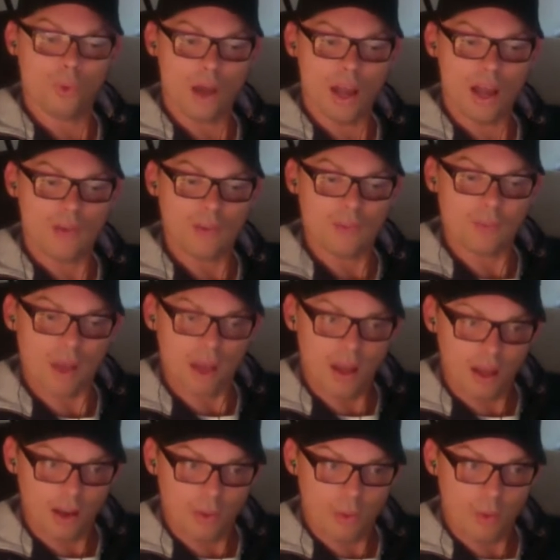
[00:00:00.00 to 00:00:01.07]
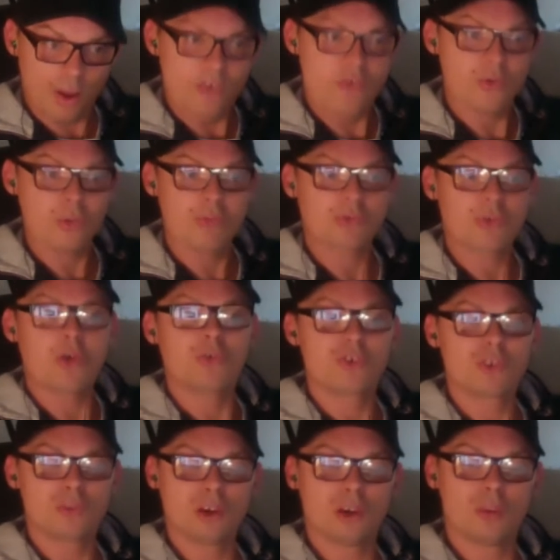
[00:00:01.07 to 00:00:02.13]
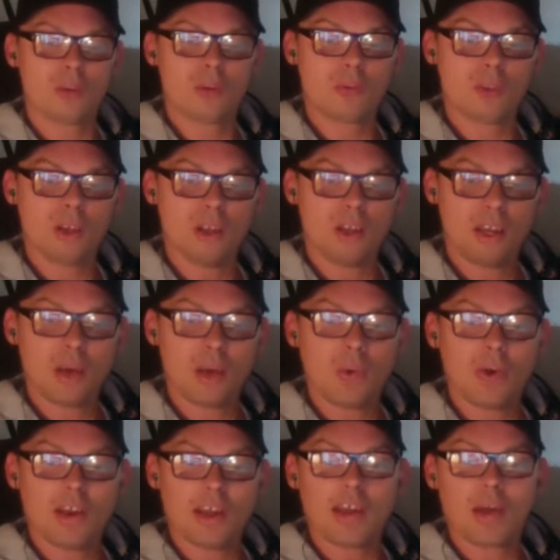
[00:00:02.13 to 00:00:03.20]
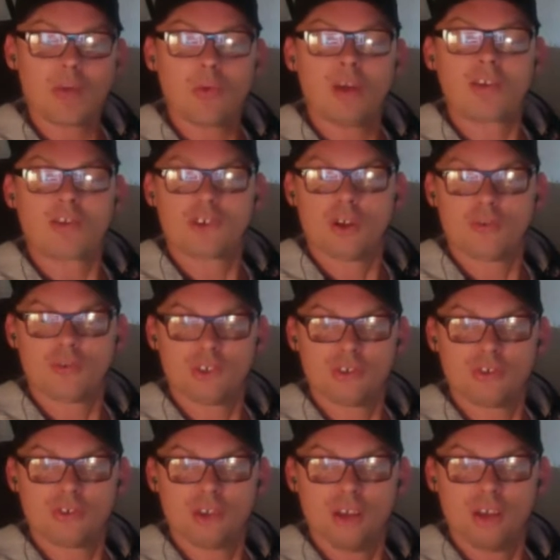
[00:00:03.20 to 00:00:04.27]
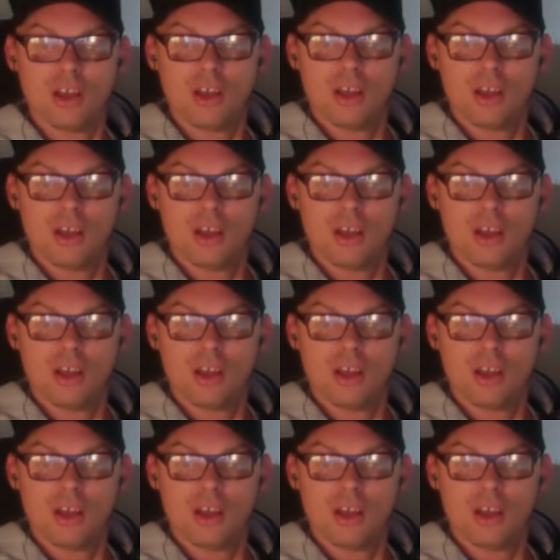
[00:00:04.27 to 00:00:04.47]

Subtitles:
have a way to approach the problem in a way that I will solve this